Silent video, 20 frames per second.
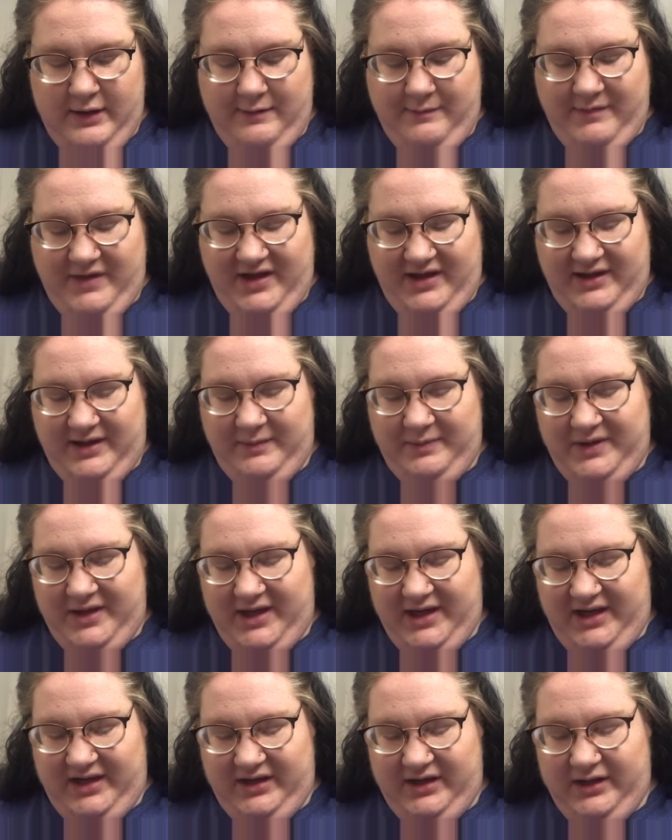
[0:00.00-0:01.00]
my lip
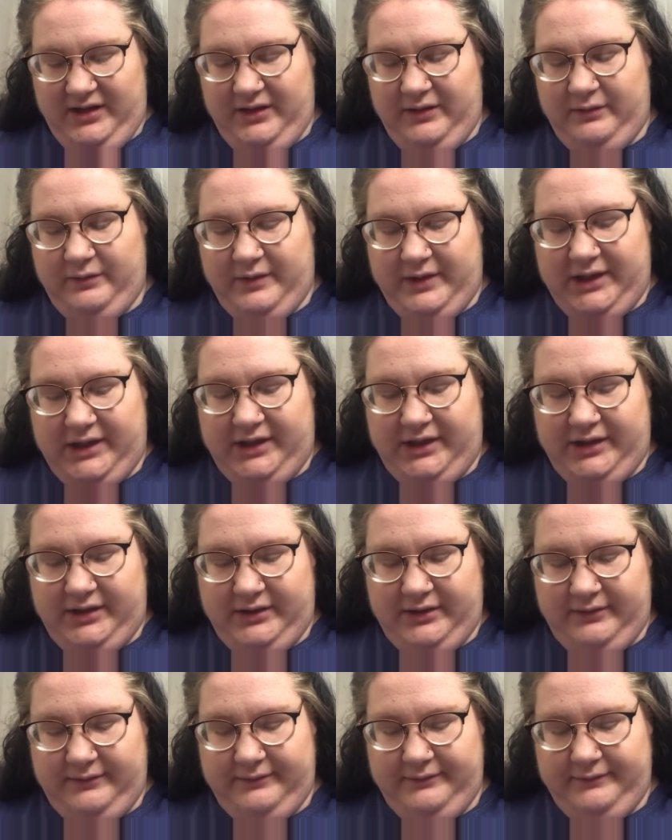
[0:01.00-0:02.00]
liner,
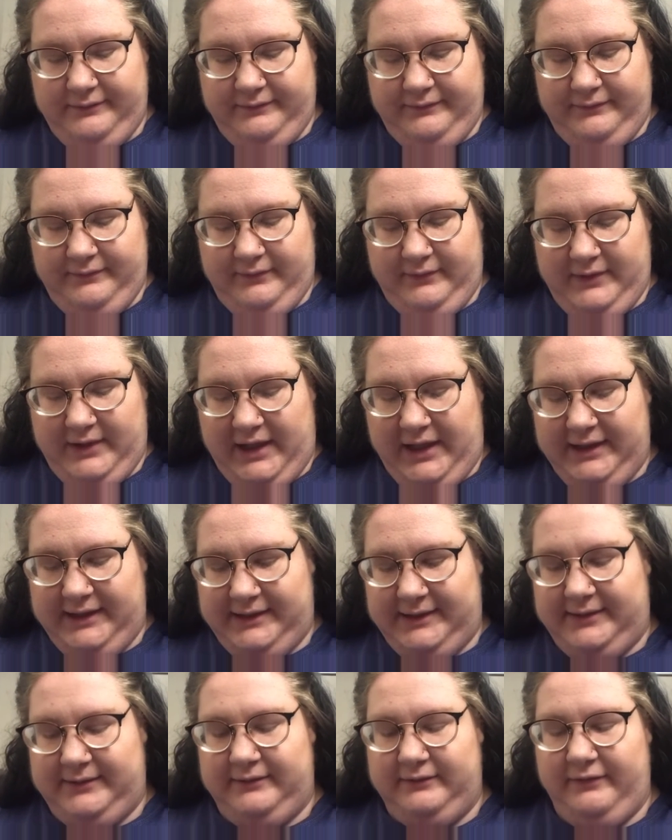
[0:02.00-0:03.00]
which
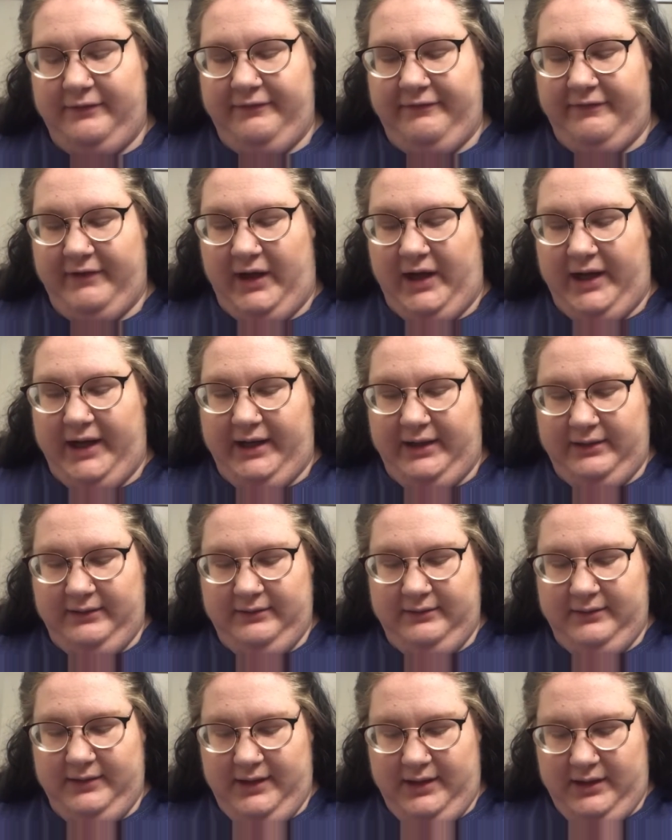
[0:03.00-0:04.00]
that's fine,
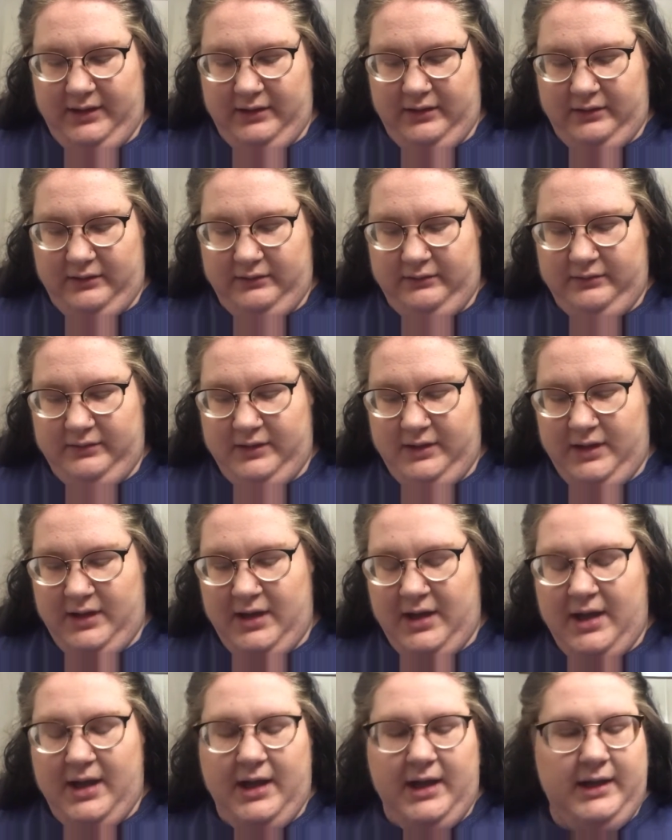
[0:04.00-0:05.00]
you know,
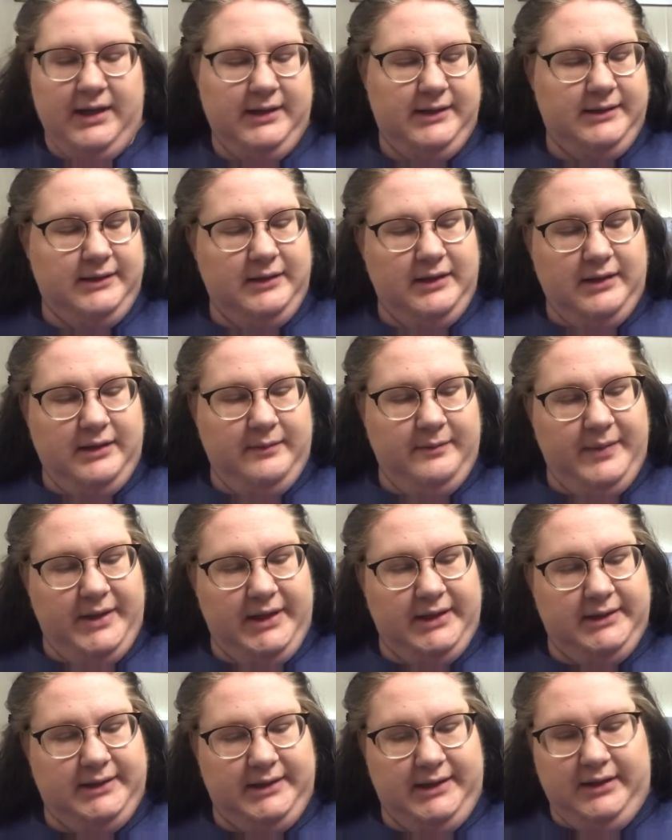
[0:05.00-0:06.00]
it's not a
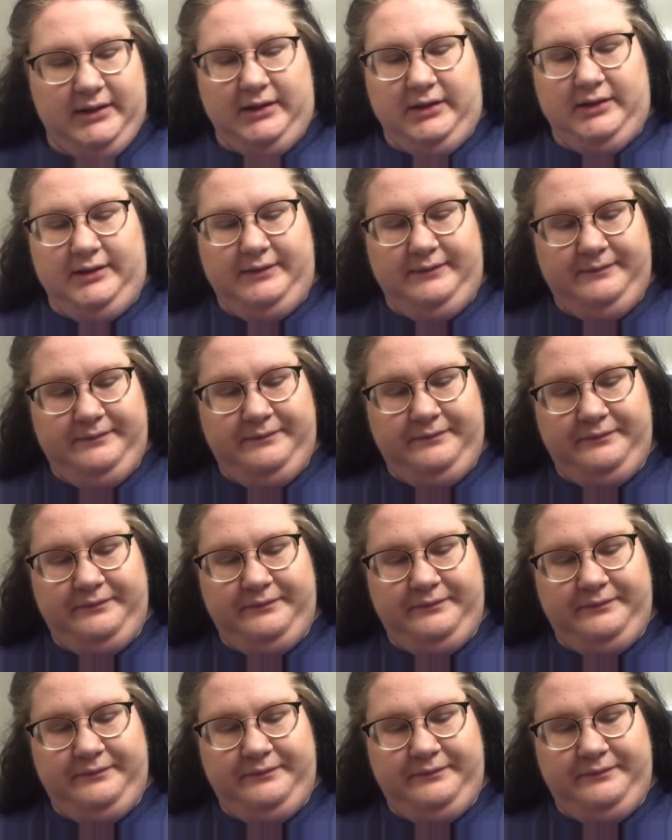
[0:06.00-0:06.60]
big deal.